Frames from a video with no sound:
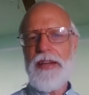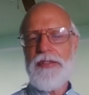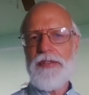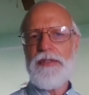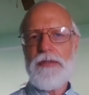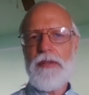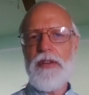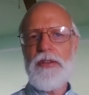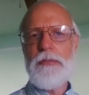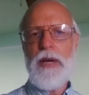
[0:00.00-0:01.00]
this
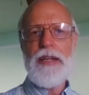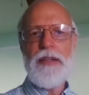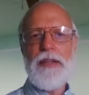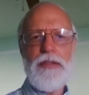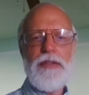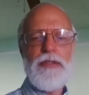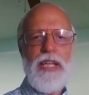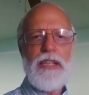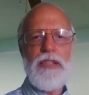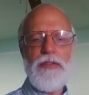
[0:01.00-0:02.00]
undermining of the
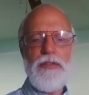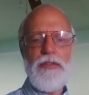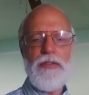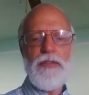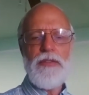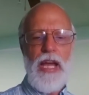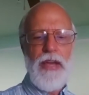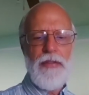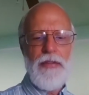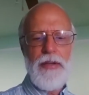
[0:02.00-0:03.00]
sanctity of life ethic,